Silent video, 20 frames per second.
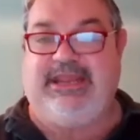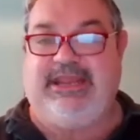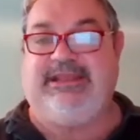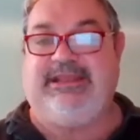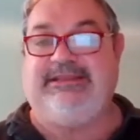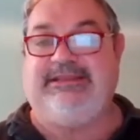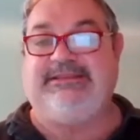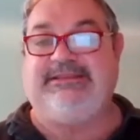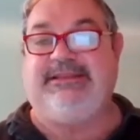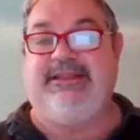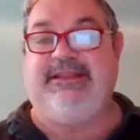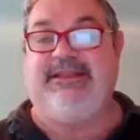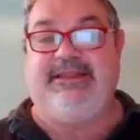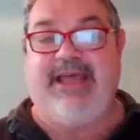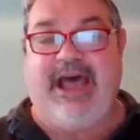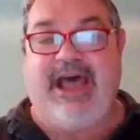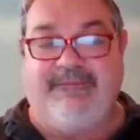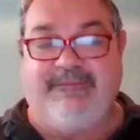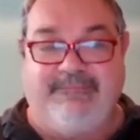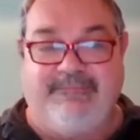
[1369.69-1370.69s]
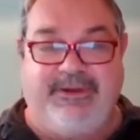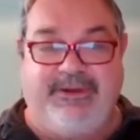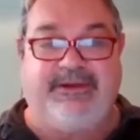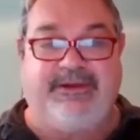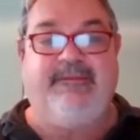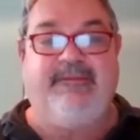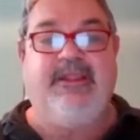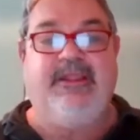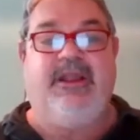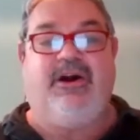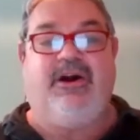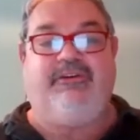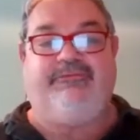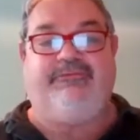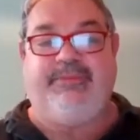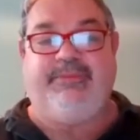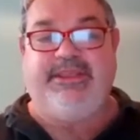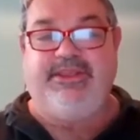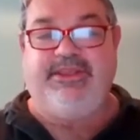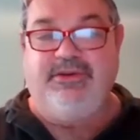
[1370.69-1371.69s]
that is the number of
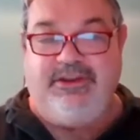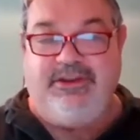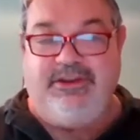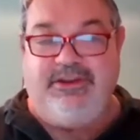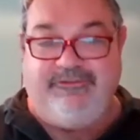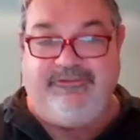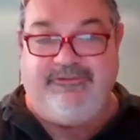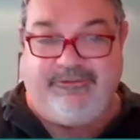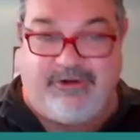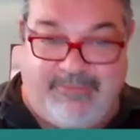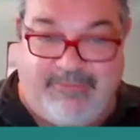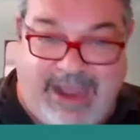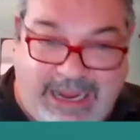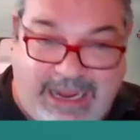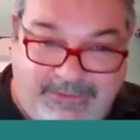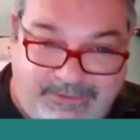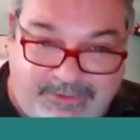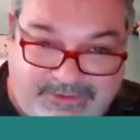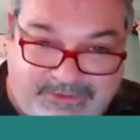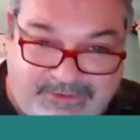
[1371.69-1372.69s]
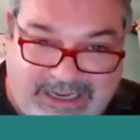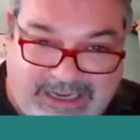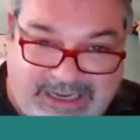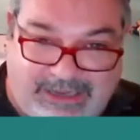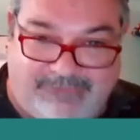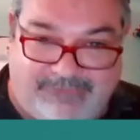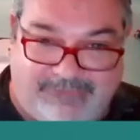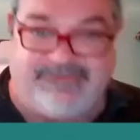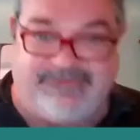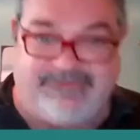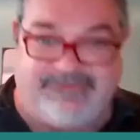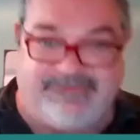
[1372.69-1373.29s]
p-uniform hypergraphs